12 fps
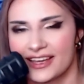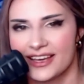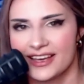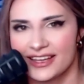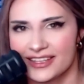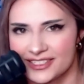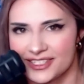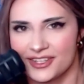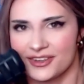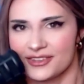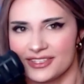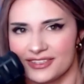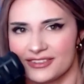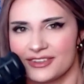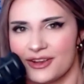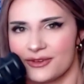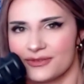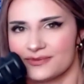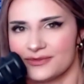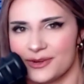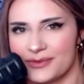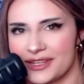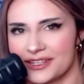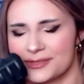Because, you know,
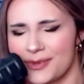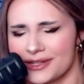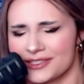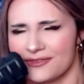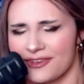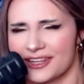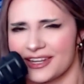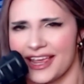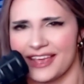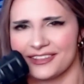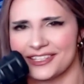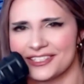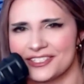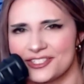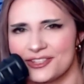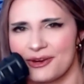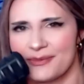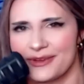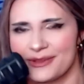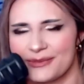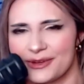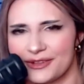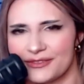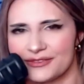nobody expects a fucking alien to show up in the
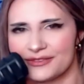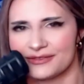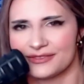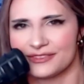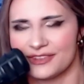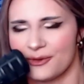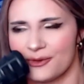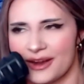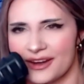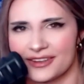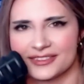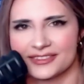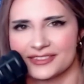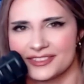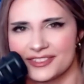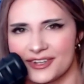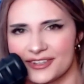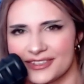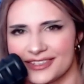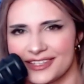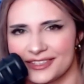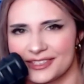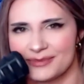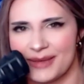middle of nowhere and start
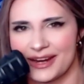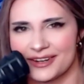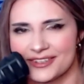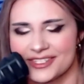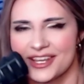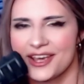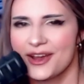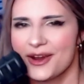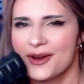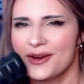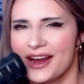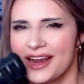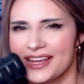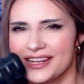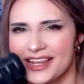killing bears, right?